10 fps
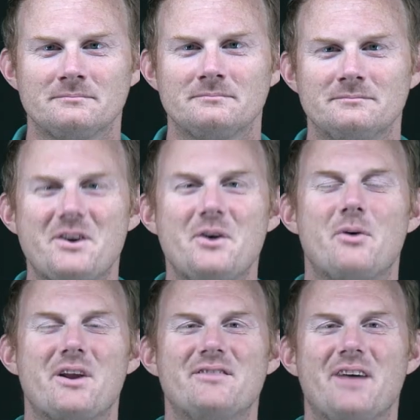Good
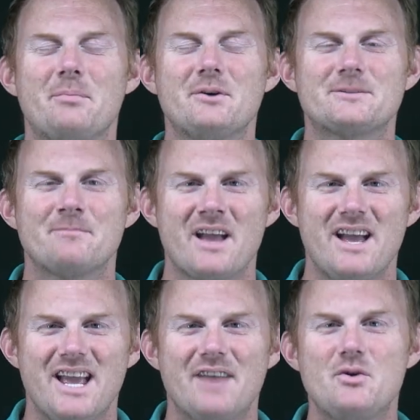morning, developers.
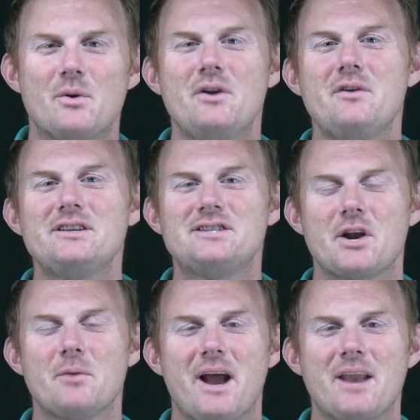If you are new to the
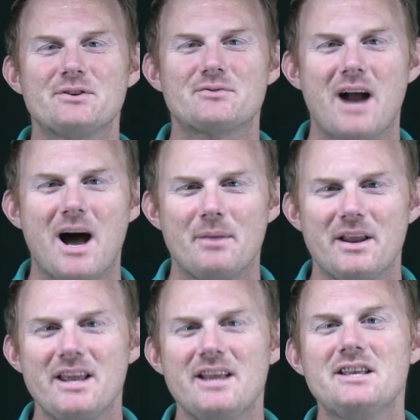channel, my name is Rob,
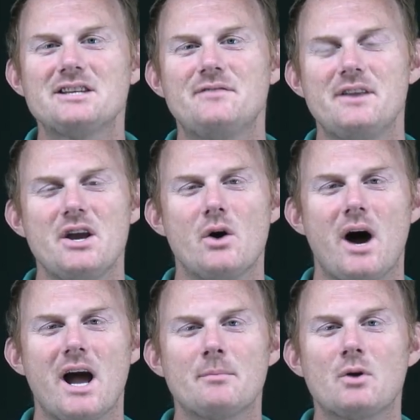and in this video,
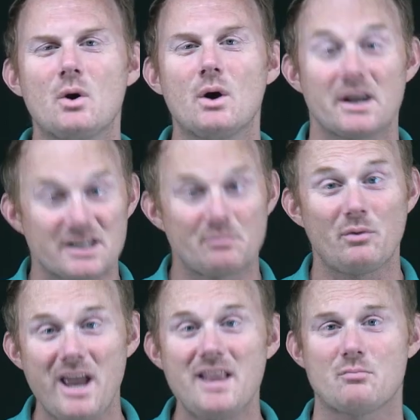I am going to
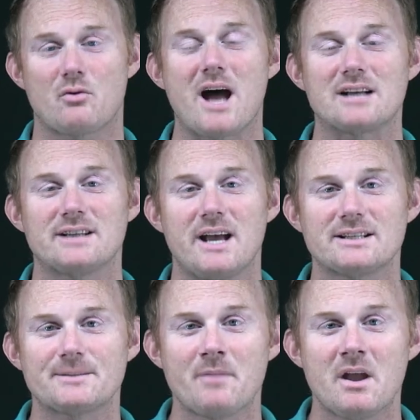explain the
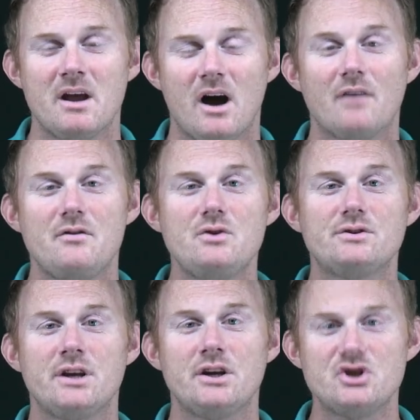process of
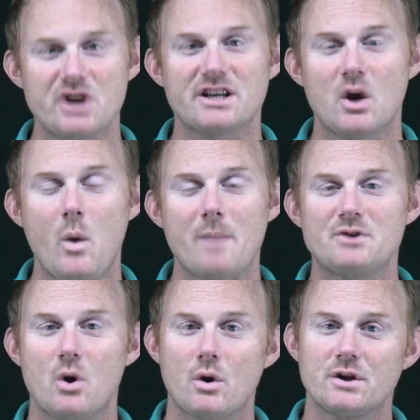using JSON Web
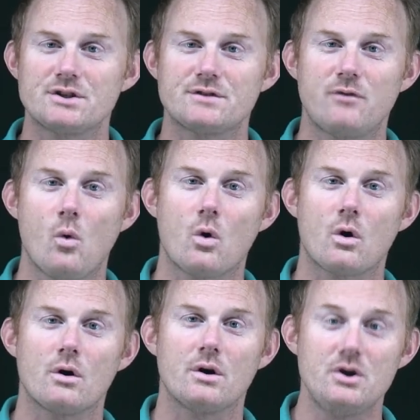Tokens
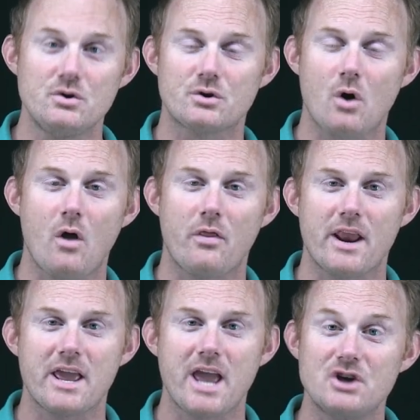for user
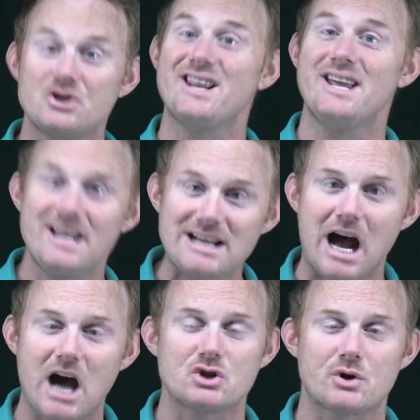authentication in
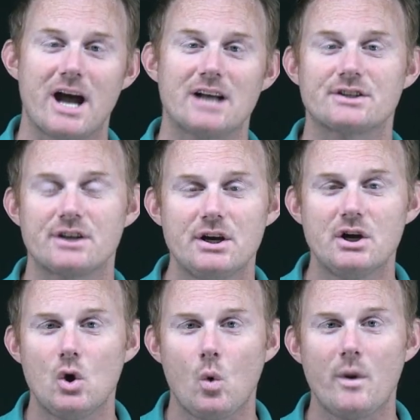contrast
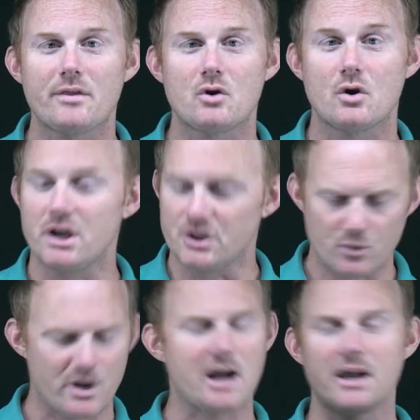with cookies. We're
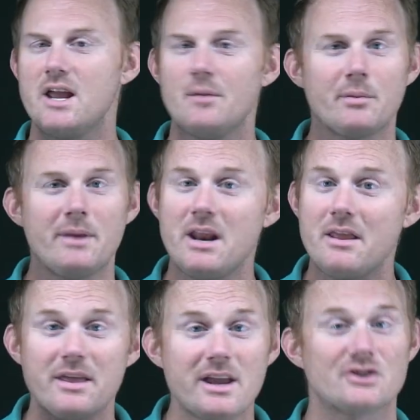not going to implement
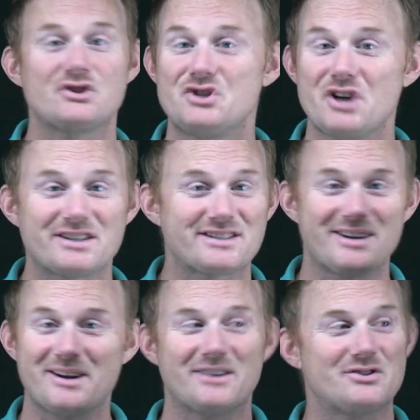anything. It's just
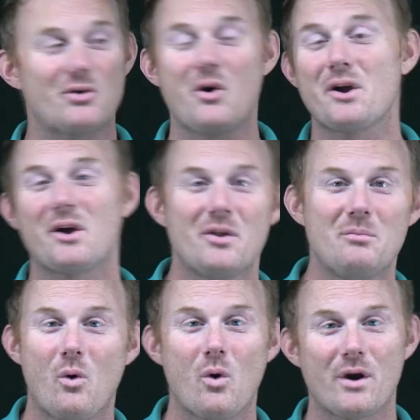a, a drawing on the
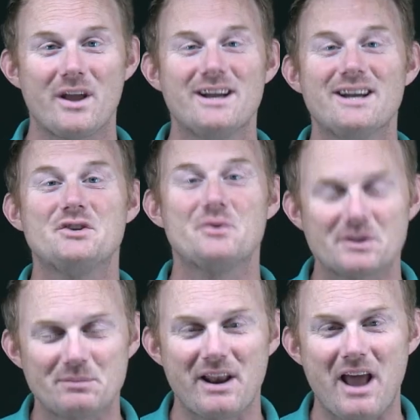board to
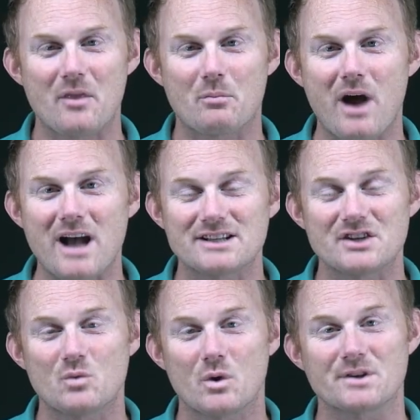explain how the
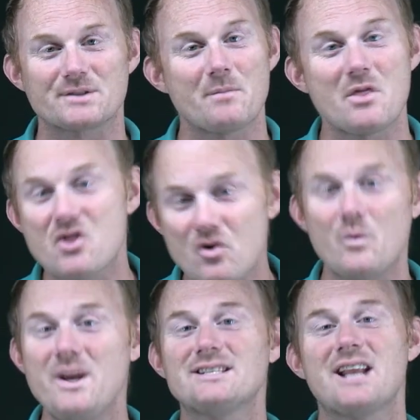process works. The
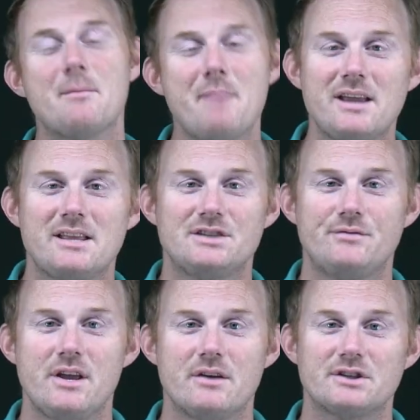reason I make these
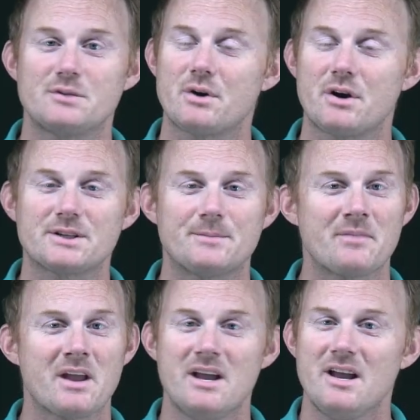videos is because
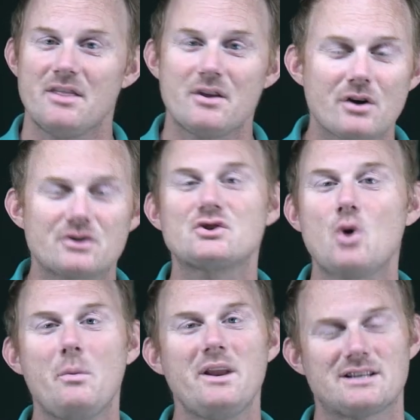there are so
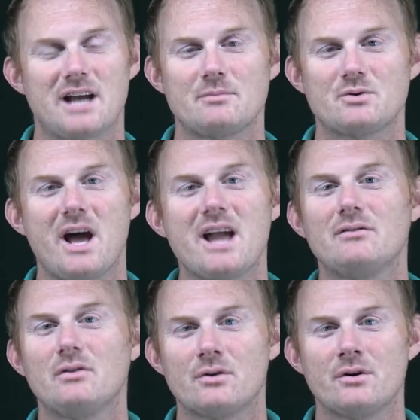many times when I have
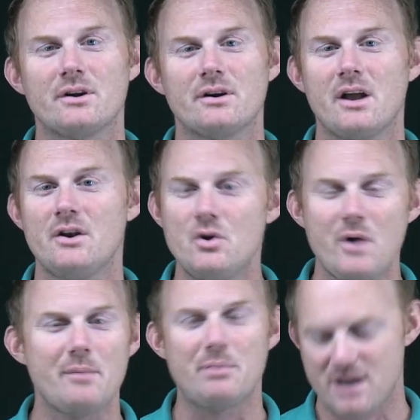learned a, a new
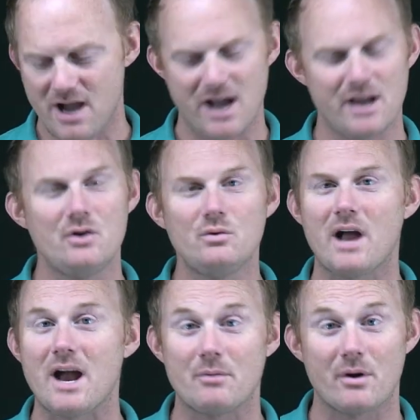A P I, a new
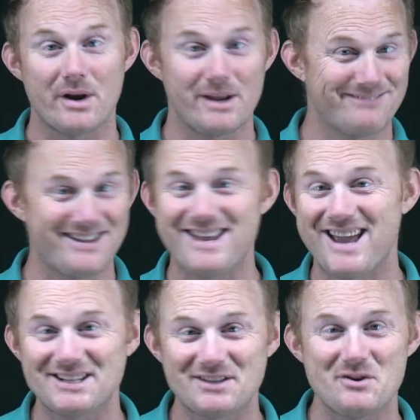library, in the
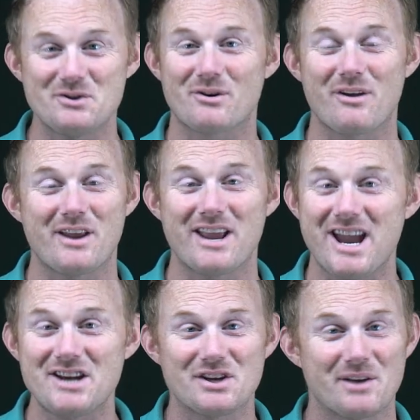case of user
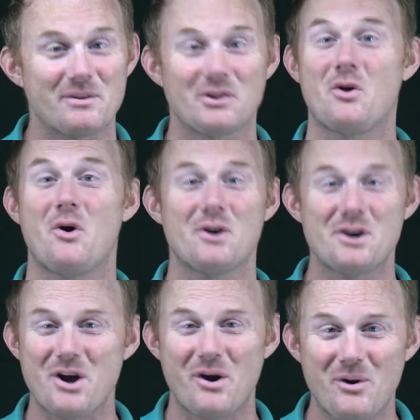authentication. Long
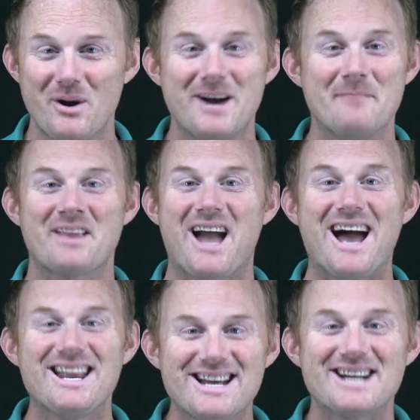ago,
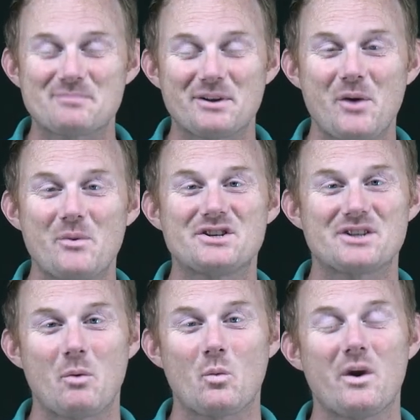I desperately wish
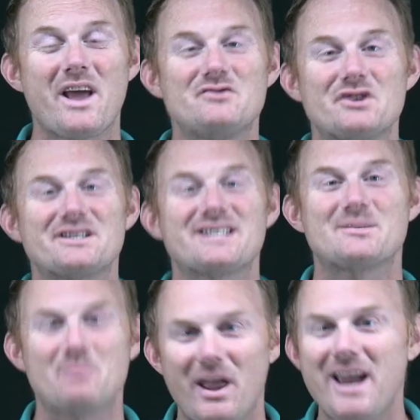someone would have just
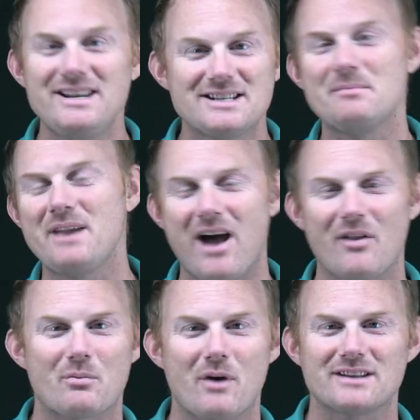explained to me how the
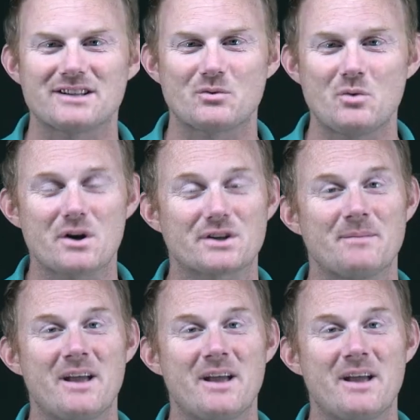process works.